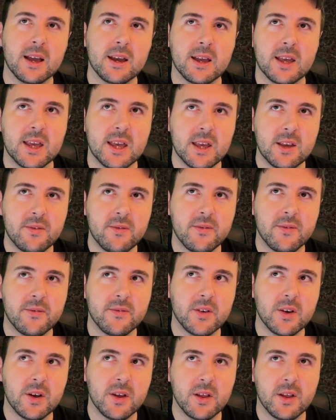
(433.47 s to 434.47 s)

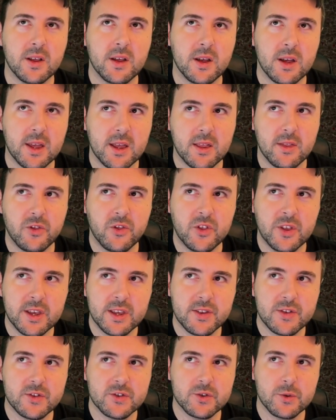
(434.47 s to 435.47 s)
If
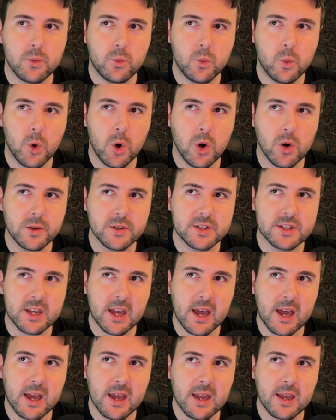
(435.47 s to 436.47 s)
this was
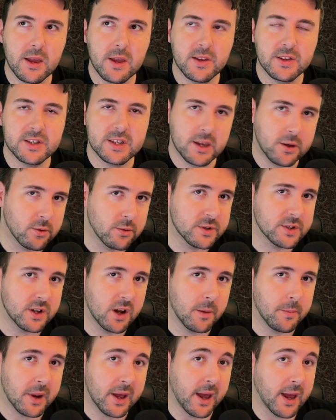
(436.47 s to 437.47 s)
a single
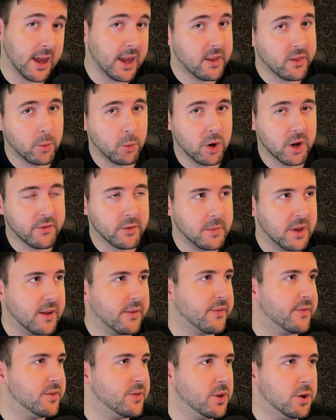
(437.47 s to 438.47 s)
star player, either one of them,
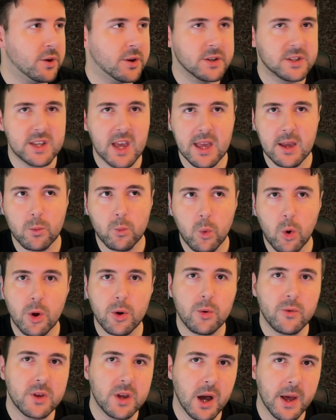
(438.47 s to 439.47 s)
if you could take one
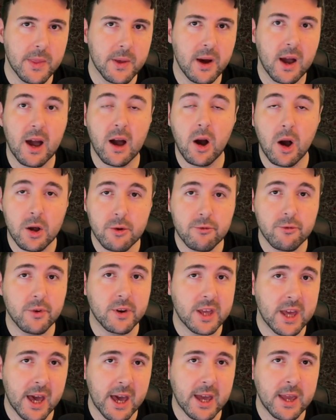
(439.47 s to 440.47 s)
or the other at
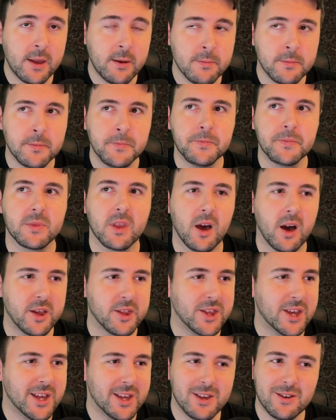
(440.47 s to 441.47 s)
100k, I
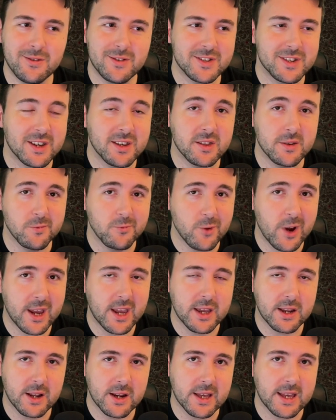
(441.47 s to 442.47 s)
think you'd see them
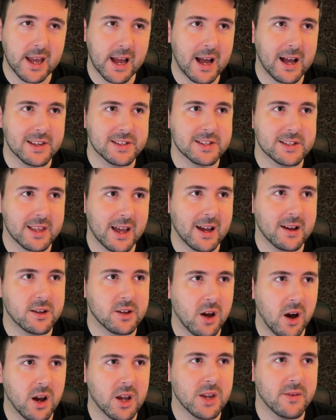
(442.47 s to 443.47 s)
regularly as that
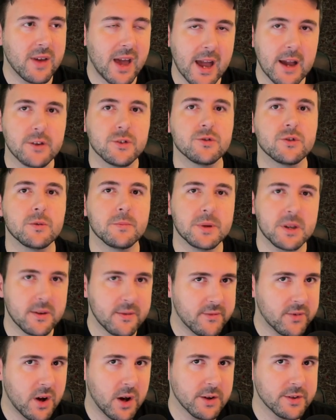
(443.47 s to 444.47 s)
kind of extra bit of
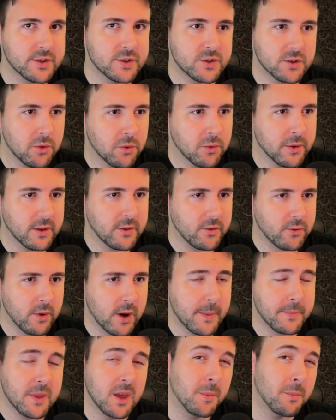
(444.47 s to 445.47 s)
fast scoring
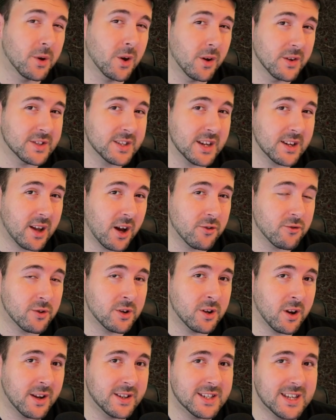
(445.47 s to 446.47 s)
threat. Because they're
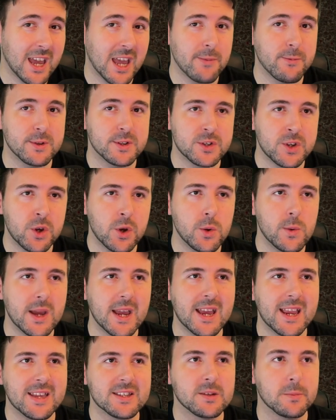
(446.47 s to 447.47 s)
190k for two,
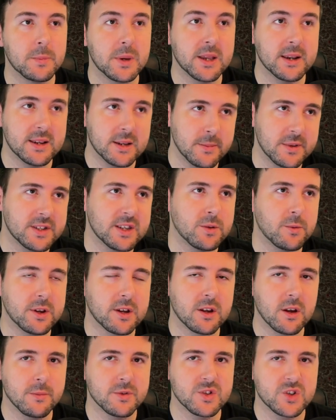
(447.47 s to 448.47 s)
it is a bit limiting when
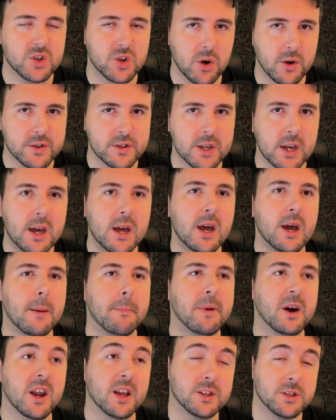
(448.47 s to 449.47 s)
it comes to cost,
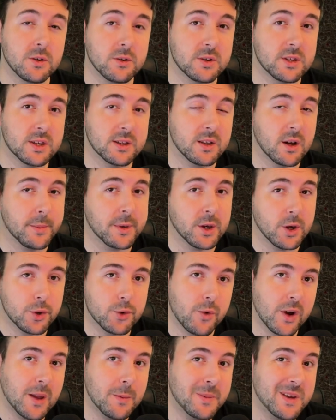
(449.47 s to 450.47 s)
but I do think they'll be a
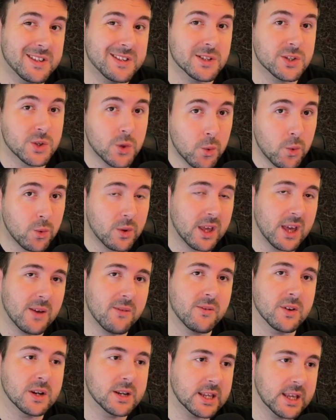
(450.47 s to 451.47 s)
great piece of toolkit
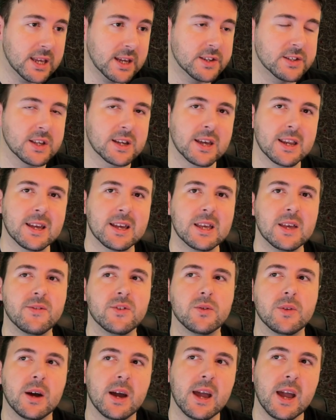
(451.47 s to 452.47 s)
for Leagues. They're going to give
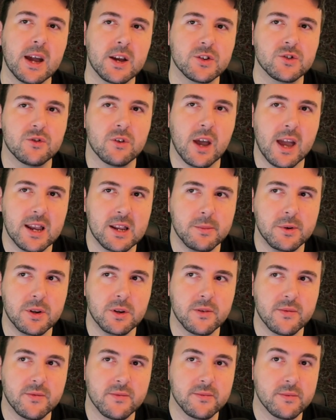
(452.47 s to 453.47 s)
you that extra element
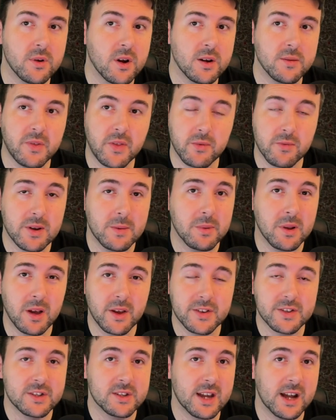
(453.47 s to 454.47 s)
of, right,
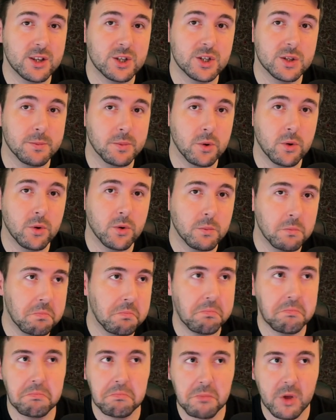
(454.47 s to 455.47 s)
3+, catch the ball.
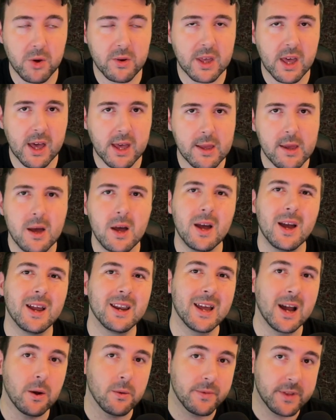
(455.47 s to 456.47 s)
Okay,
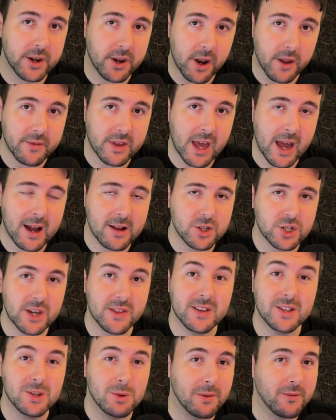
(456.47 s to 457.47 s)
now, they don't have catch, and
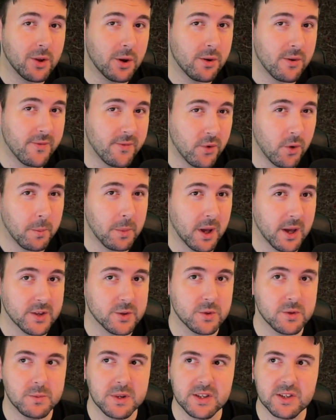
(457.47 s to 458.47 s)
they do have loan of 4+,
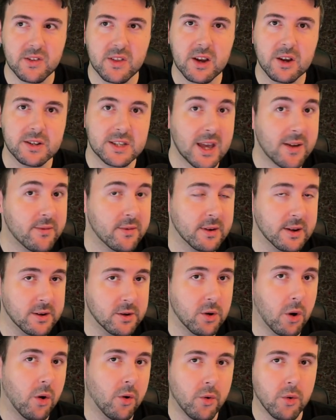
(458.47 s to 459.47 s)
which means that they are definitely
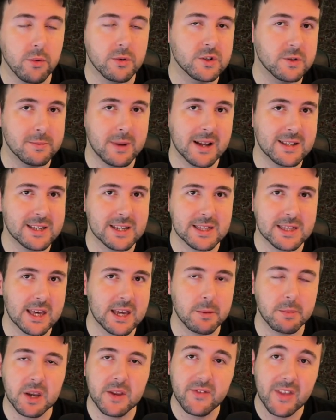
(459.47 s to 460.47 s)
not an automatic
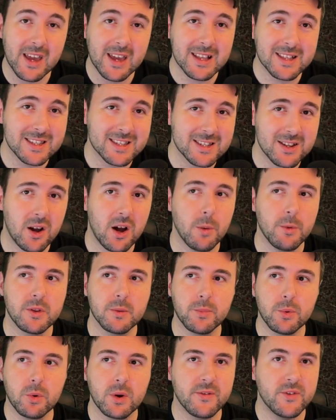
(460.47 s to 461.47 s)
thing. But if they can start with the
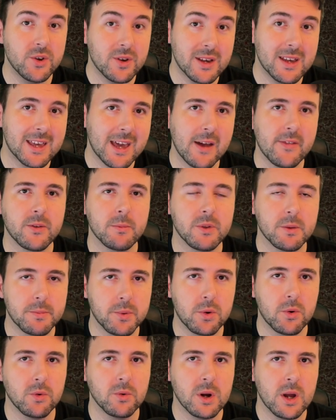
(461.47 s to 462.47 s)
ball, if you can get them the
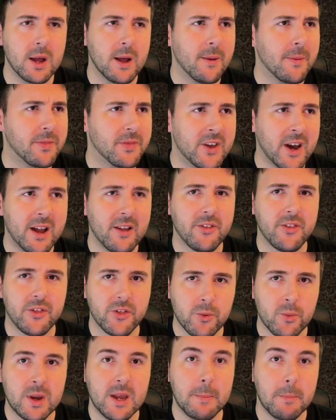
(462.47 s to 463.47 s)
ball, that
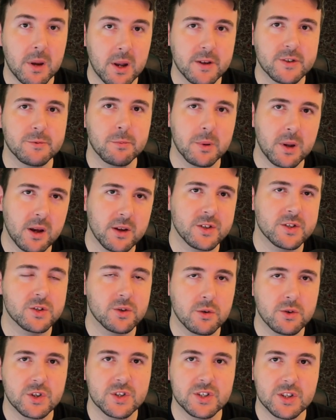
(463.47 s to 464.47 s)
3++
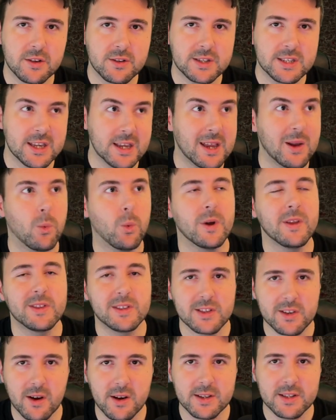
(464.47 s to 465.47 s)
dodge stunty with
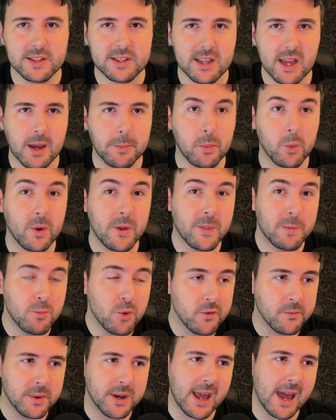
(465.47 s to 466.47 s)
sidestep, with
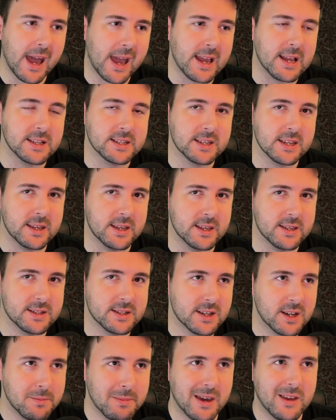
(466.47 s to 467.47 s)
movement 8, is
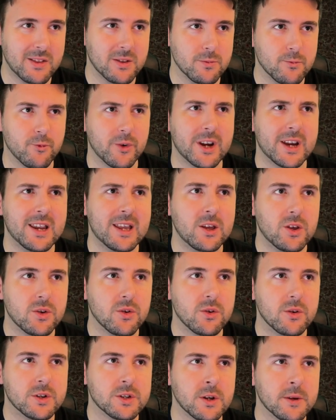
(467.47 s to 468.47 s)
going to make them really
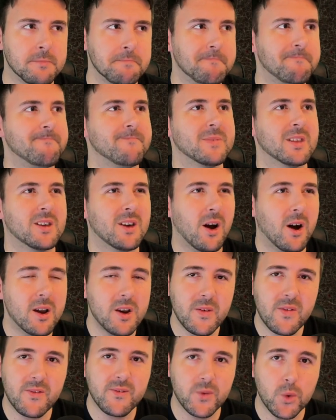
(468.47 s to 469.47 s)
good kind
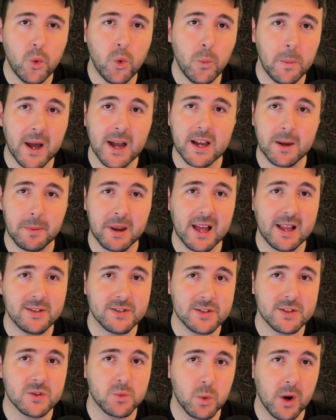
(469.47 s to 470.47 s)
of fallback
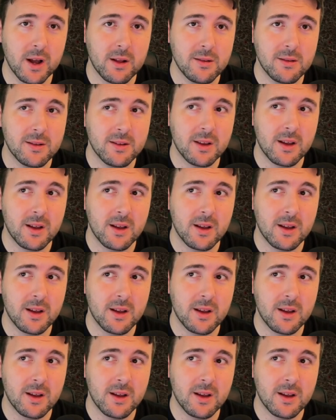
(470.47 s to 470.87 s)
plans as well.